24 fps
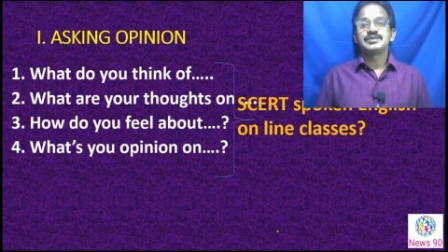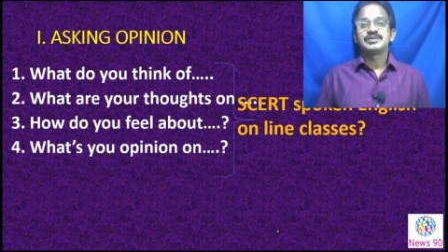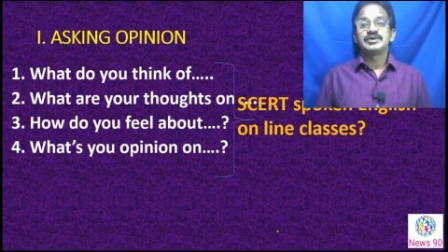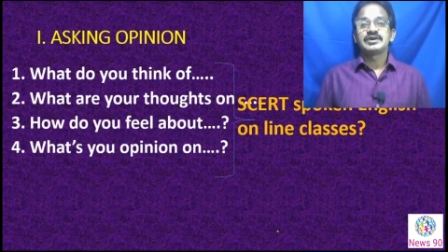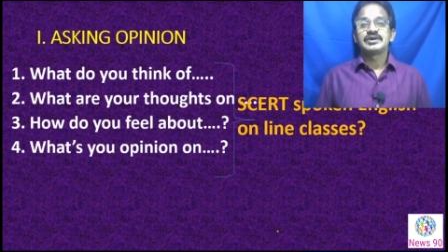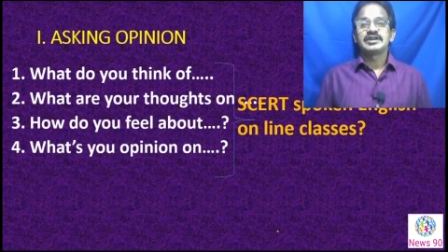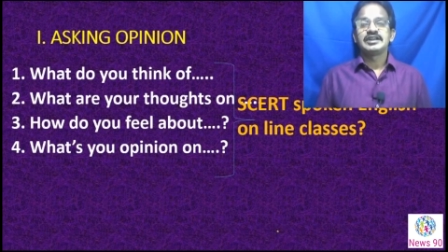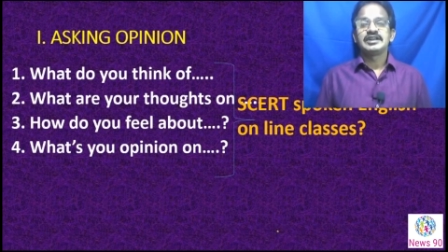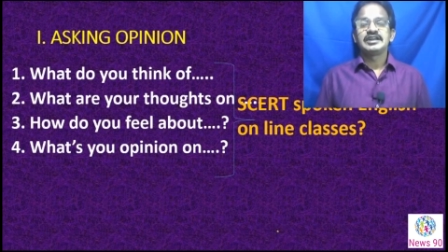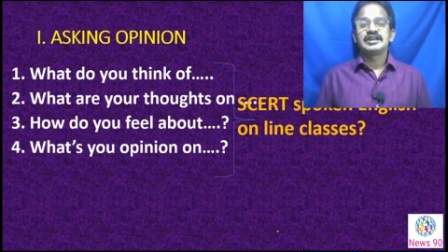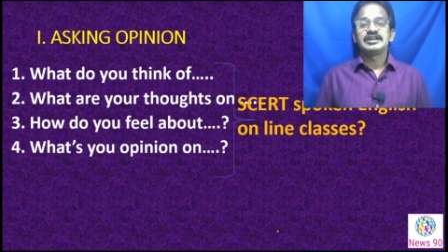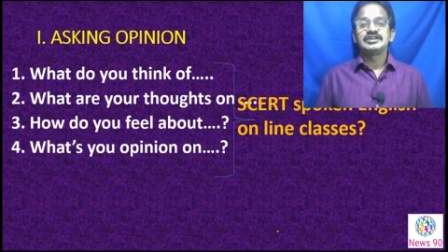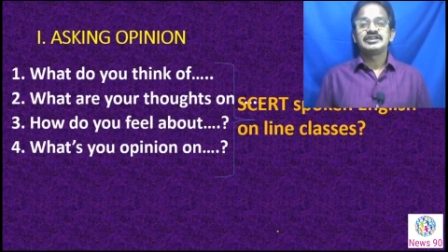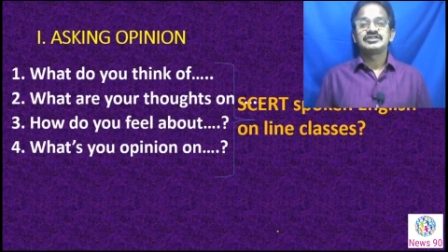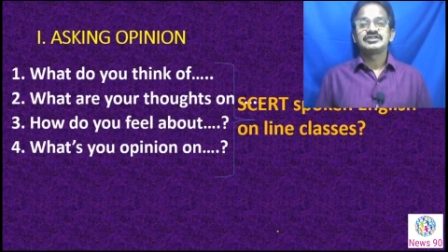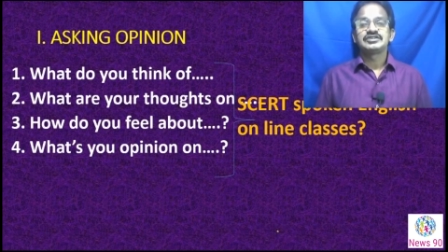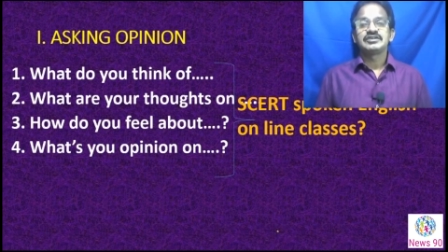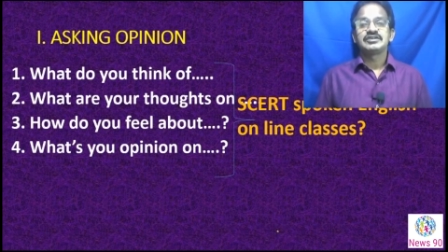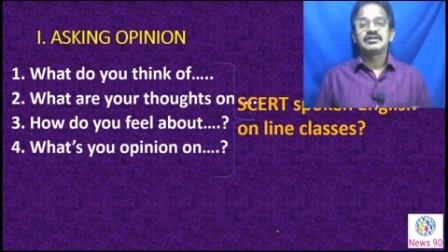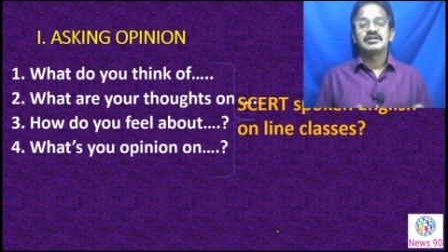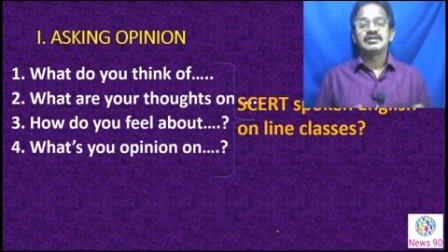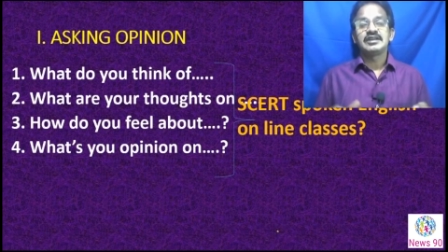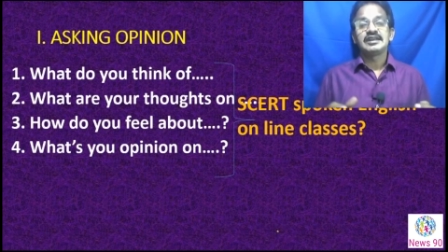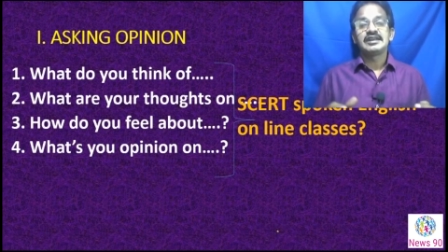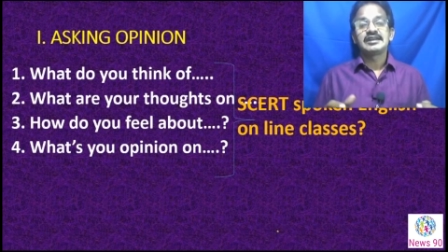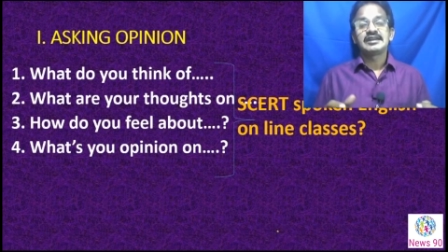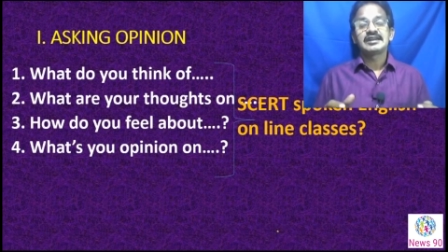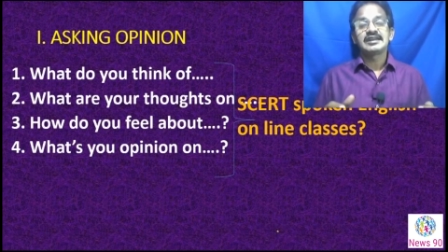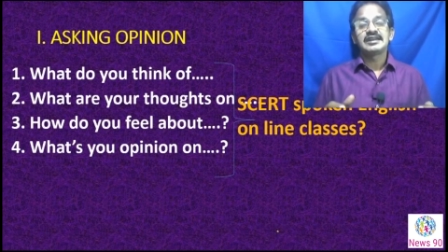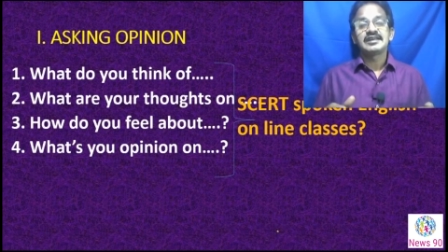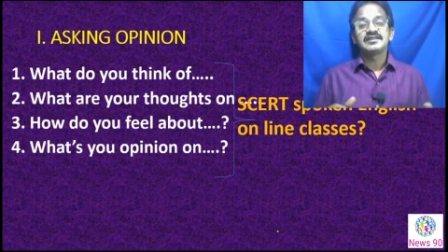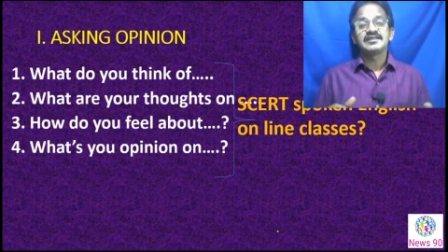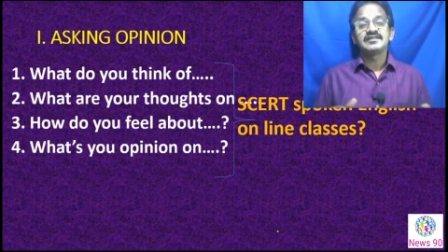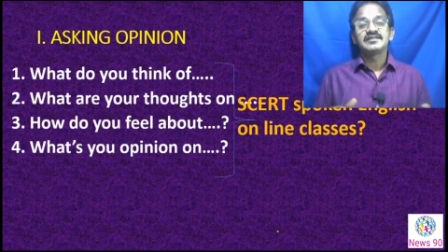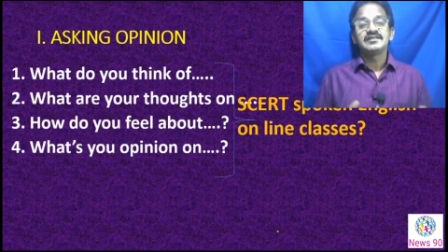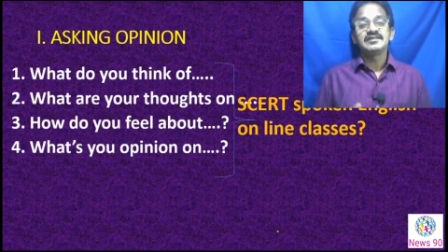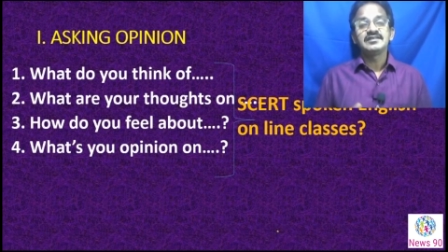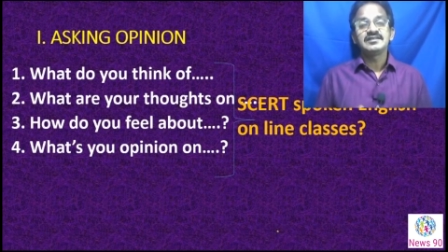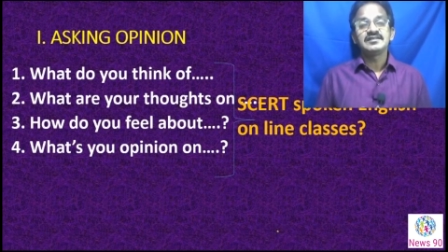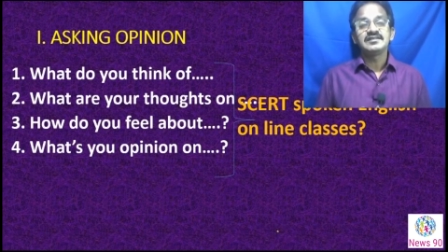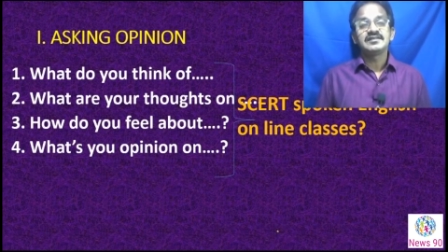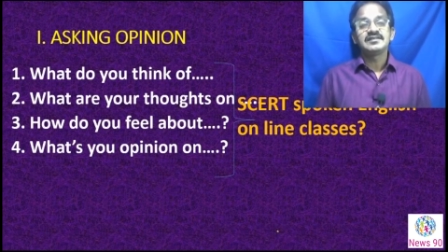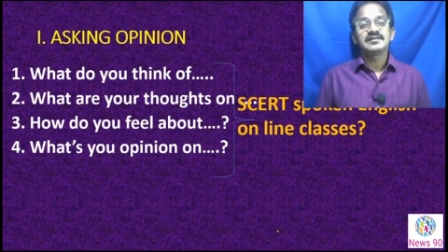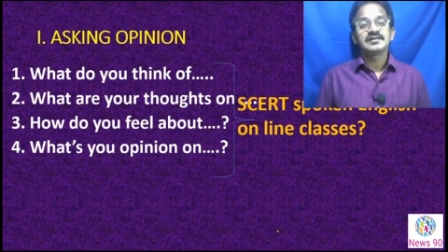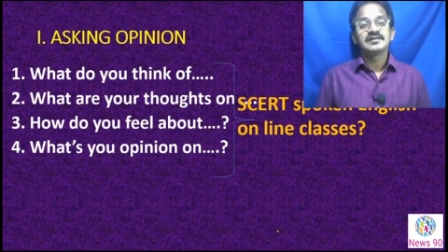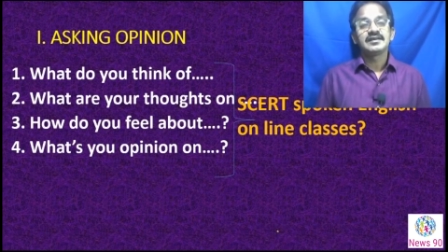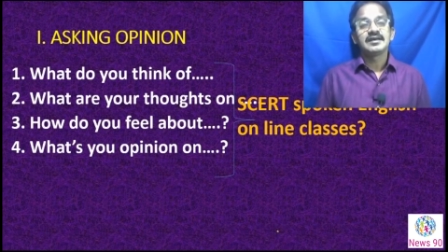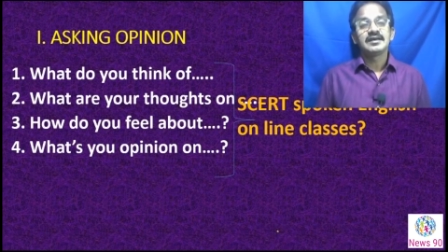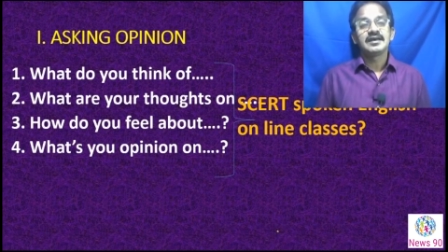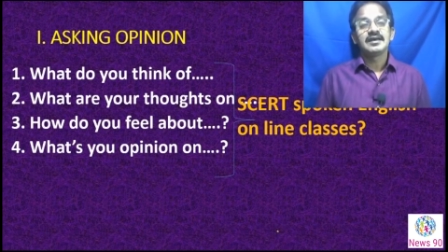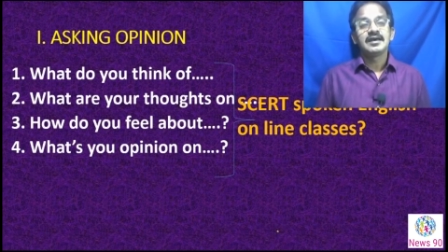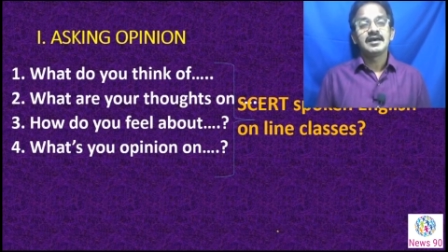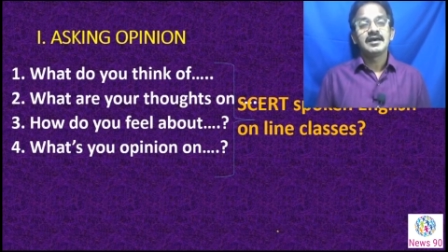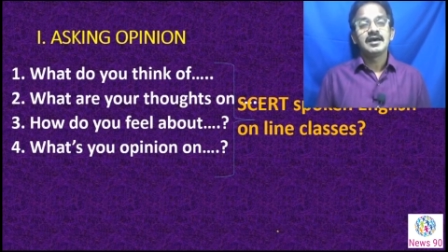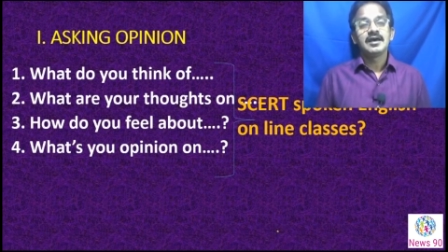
spoken English online classes